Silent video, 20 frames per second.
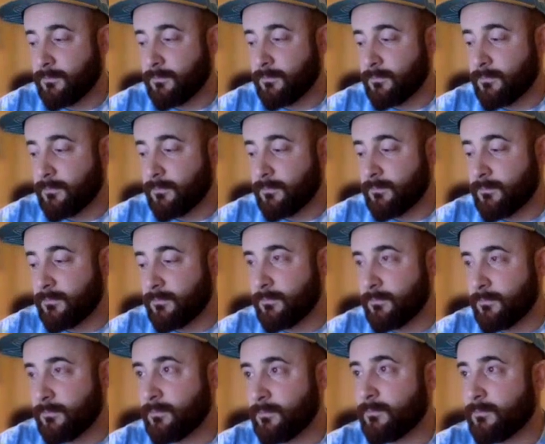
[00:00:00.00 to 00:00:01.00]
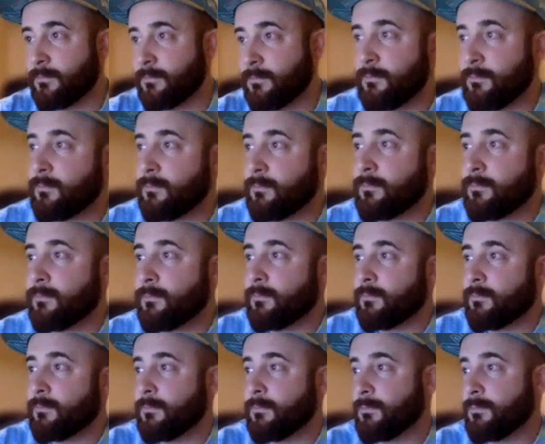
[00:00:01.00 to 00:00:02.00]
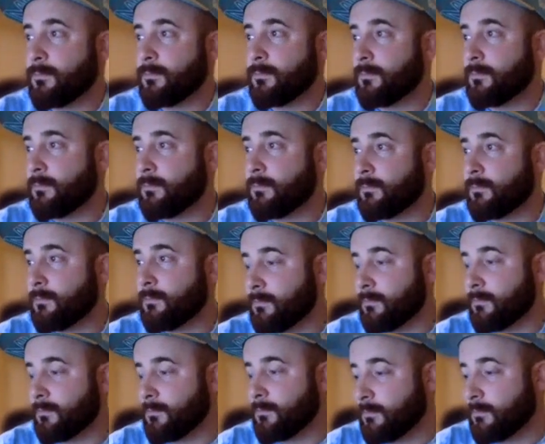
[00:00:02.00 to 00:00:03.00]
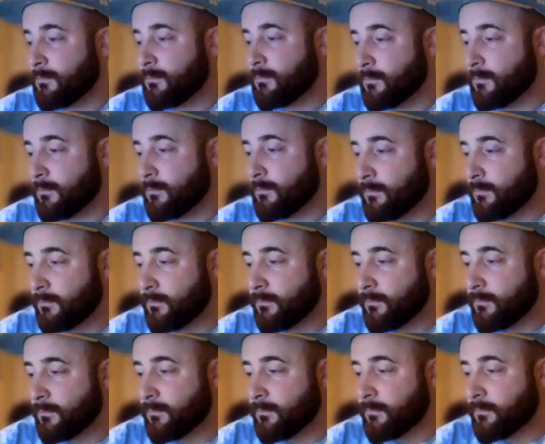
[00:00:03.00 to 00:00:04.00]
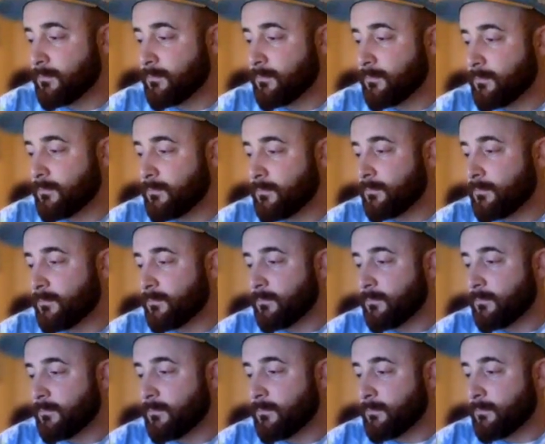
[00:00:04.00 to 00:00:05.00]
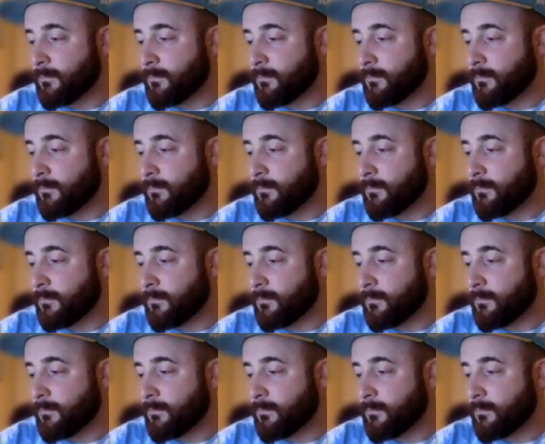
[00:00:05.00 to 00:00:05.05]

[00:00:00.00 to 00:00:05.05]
(not speaking)